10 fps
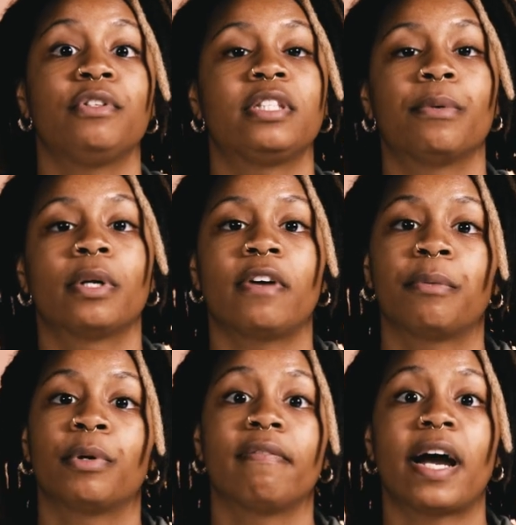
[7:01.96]
you see one of our
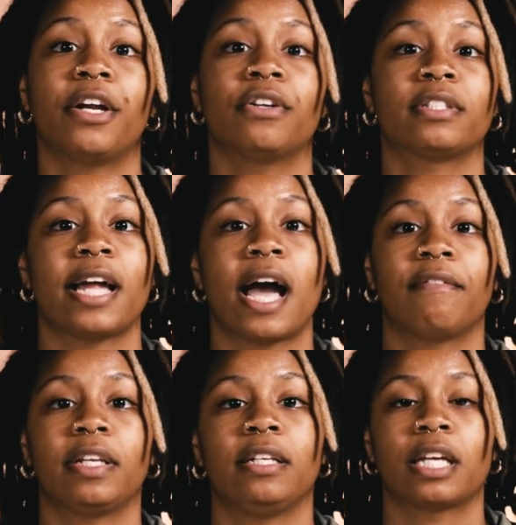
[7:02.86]
providers and
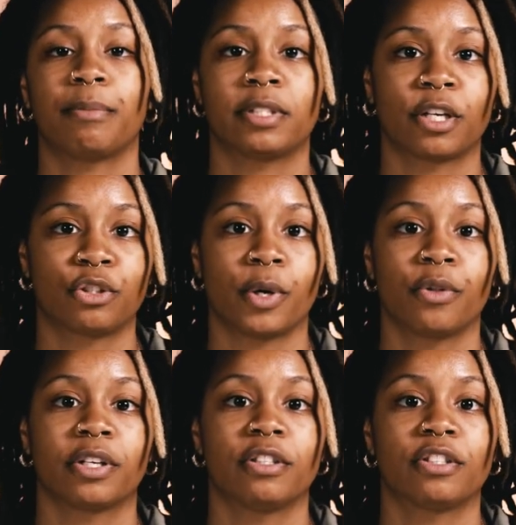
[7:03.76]
have any type of sexual
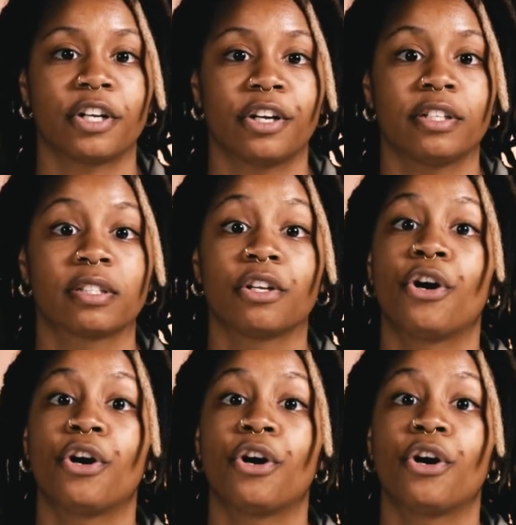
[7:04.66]
health concerns,